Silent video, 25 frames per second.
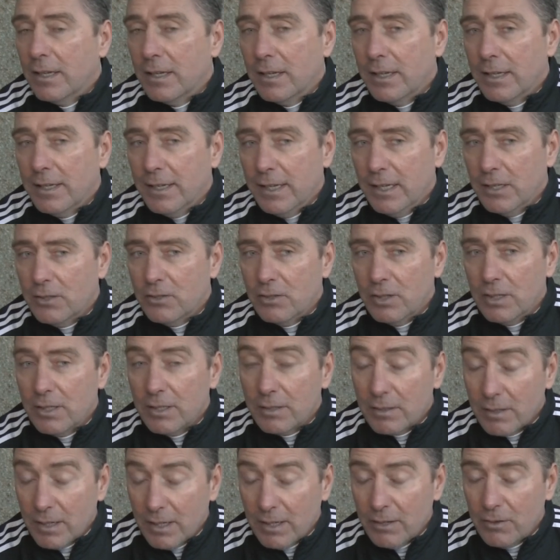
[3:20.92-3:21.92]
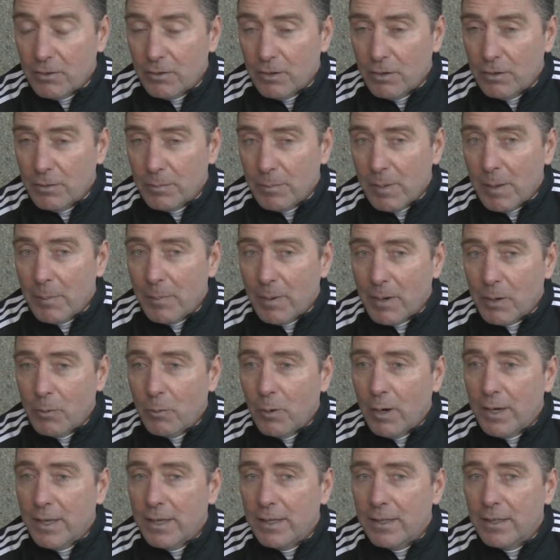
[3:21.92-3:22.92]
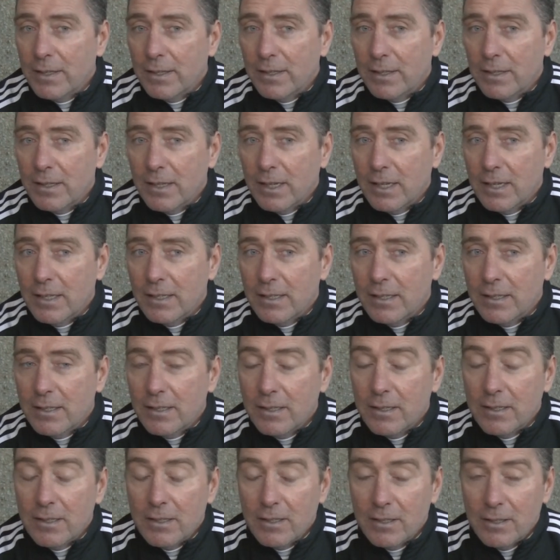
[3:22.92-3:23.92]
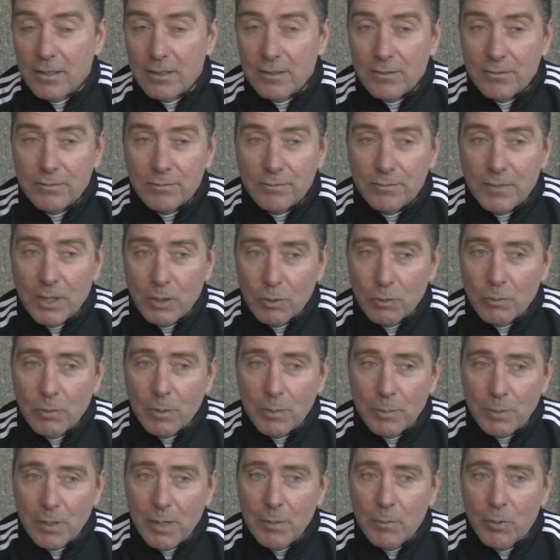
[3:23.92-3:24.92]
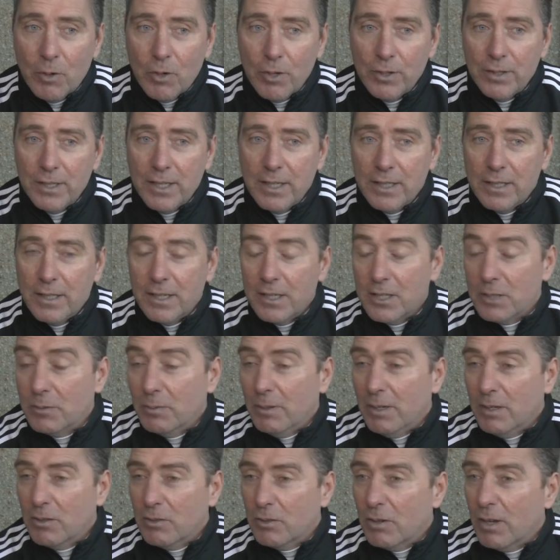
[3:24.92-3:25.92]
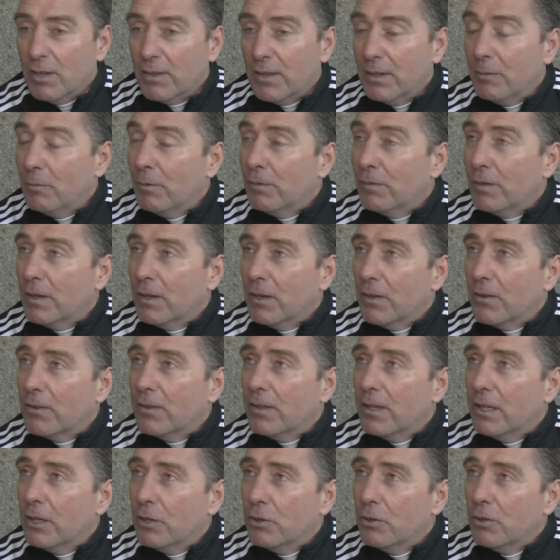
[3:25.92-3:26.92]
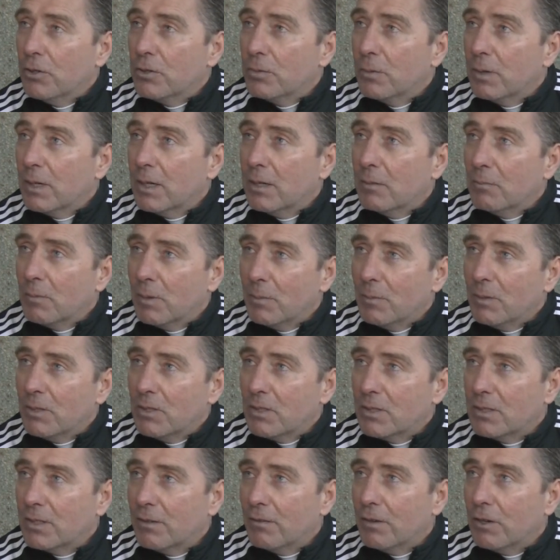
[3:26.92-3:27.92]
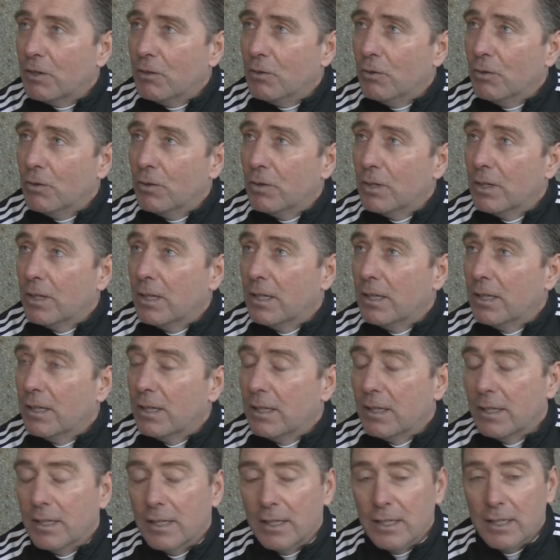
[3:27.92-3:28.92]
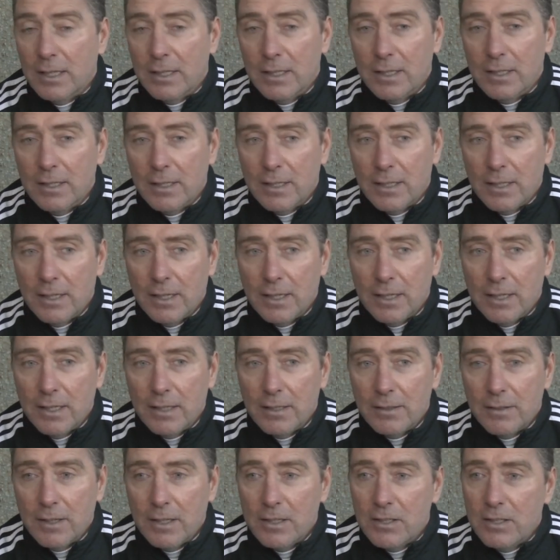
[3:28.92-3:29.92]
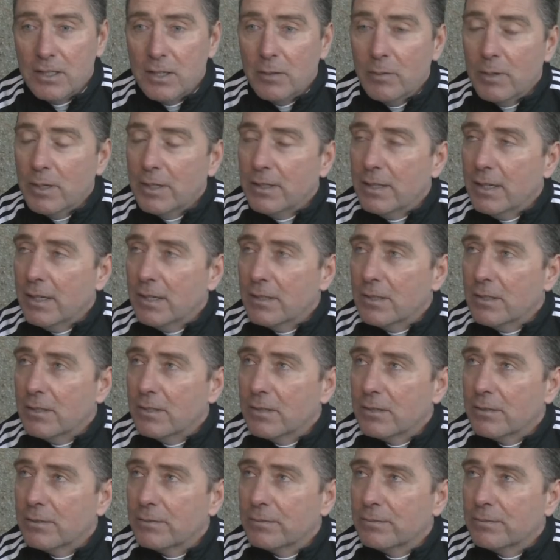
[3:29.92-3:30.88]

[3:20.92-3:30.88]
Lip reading: and Airdrie, I thought it would be a big win. And we play Morton here next week, so I think we've got nothing to lose. We can maybe just have a go and see where it takes us.